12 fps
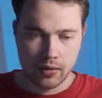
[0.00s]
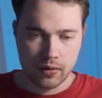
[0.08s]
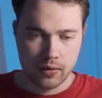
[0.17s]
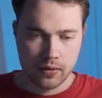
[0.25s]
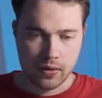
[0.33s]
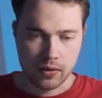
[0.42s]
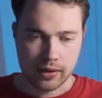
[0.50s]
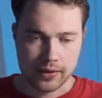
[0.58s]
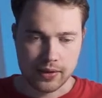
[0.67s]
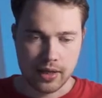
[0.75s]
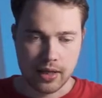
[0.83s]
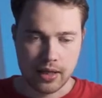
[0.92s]
So let's
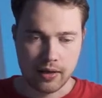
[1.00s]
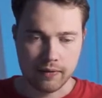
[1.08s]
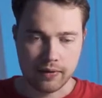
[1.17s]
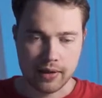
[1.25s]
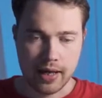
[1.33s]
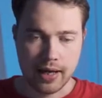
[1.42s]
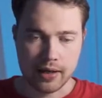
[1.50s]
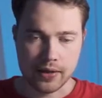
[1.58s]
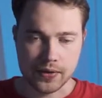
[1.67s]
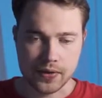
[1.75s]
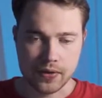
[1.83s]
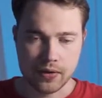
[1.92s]
say if that
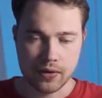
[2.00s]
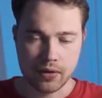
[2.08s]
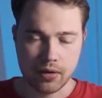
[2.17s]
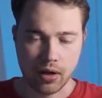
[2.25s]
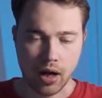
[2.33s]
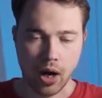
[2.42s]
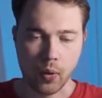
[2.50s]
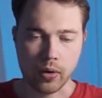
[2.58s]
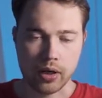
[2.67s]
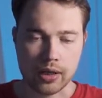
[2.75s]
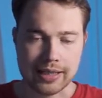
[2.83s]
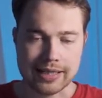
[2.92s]
is
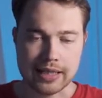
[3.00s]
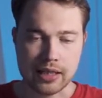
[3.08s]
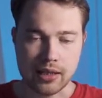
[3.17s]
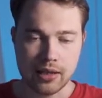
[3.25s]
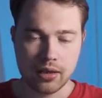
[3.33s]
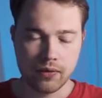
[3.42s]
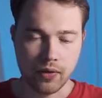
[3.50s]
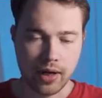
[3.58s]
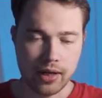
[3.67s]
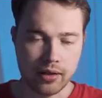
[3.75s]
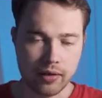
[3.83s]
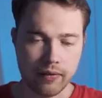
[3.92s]
our D,
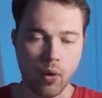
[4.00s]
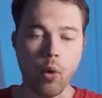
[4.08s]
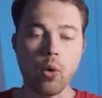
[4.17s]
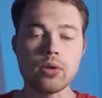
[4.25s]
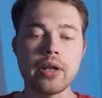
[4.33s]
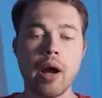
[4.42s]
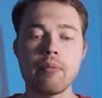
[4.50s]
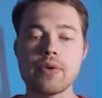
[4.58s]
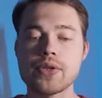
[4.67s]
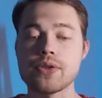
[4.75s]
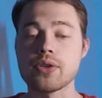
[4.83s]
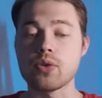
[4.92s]
right? If all
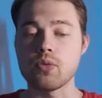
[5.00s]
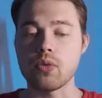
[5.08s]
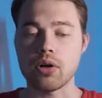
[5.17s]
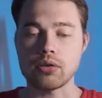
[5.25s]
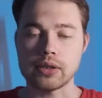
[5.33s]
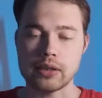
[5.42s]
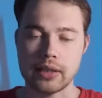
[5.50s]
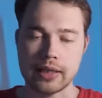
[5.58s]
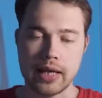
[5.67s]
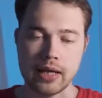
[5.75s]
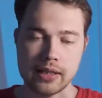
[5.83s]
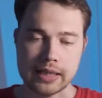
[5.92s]
numbers in the world are
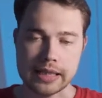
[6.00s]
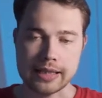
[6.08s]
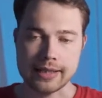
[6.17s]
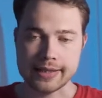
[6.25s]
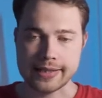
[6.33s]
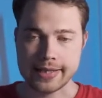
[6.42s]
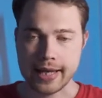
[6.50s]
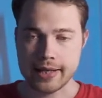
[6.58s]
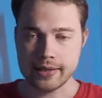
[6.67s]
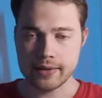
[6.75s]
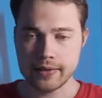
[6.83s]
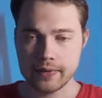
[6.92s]
located in this
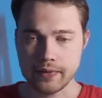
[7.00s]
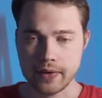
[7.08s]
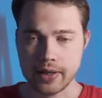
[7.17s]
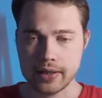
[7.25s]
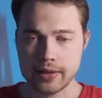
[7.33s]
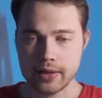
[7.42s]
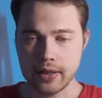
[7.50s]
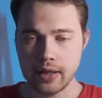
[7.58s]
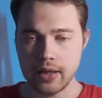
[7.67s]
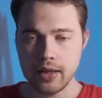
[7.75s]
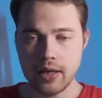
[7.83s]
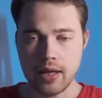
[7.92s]
set, right?
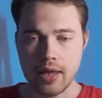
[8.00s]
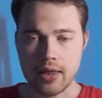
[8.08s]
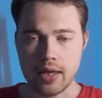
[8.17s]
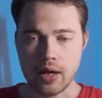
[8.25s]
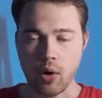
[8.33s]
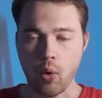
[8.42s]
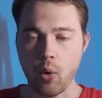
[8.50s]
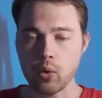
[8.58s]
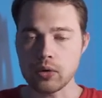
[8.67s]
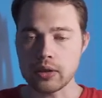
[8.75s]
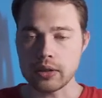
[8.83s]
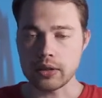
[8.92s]
then
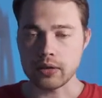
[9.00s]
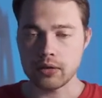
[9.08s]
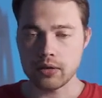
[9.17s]
only